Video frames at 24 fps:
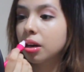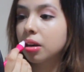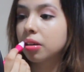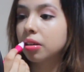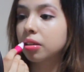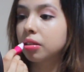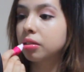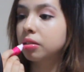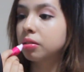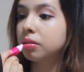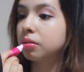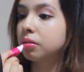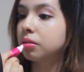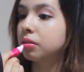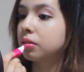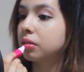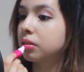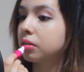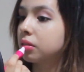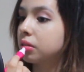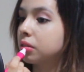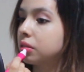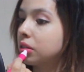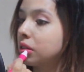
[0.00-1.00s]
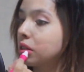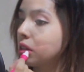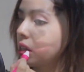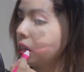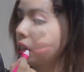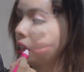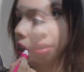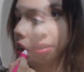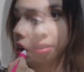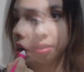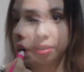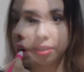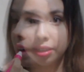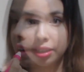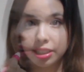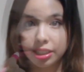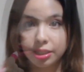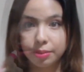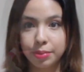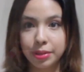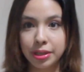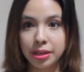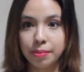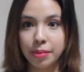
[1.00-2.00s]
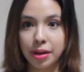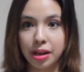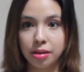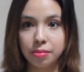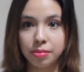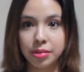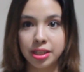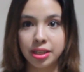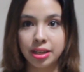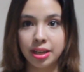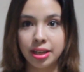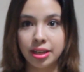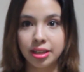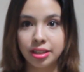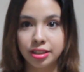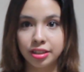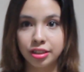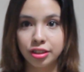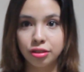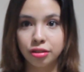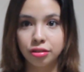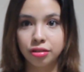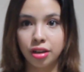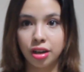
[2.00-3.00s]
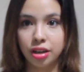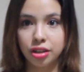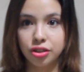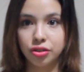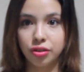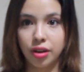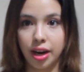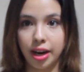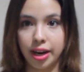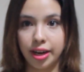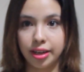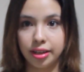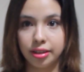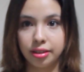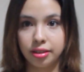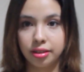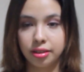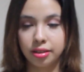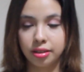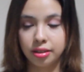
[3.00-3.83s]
Oh. It's been about a minute and it's still not dry.